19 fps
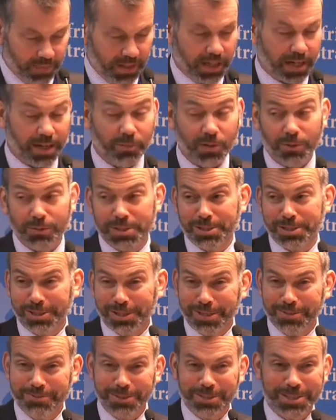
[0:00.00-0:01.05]
And I'm always
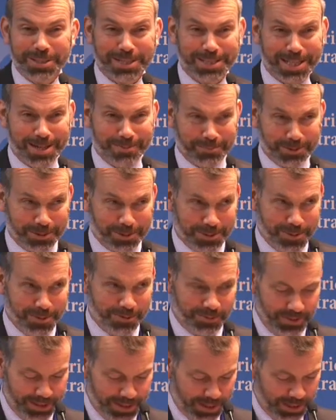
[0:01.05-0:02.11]
looking for good examples, so
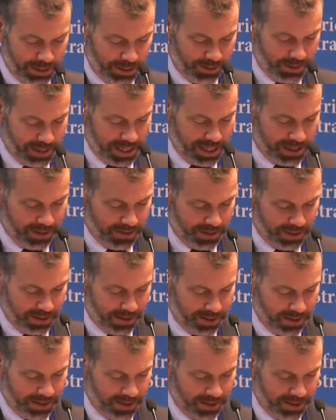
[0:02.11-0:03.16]
hopefully in the Q and A you
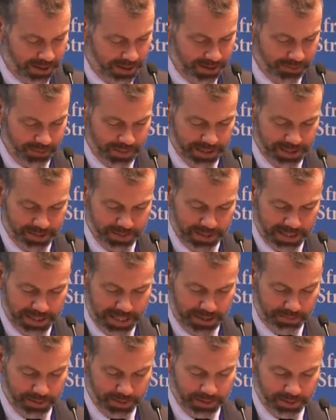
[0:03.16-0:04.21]
can uh, give me some
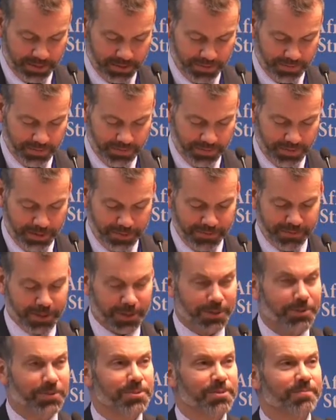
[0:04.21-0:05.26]
examples of, of
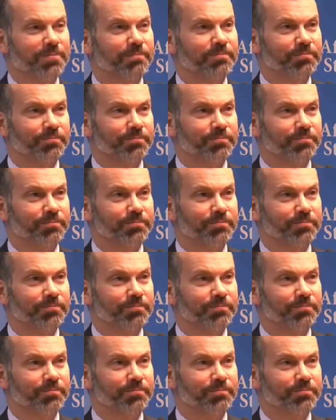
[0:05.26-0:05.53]
those.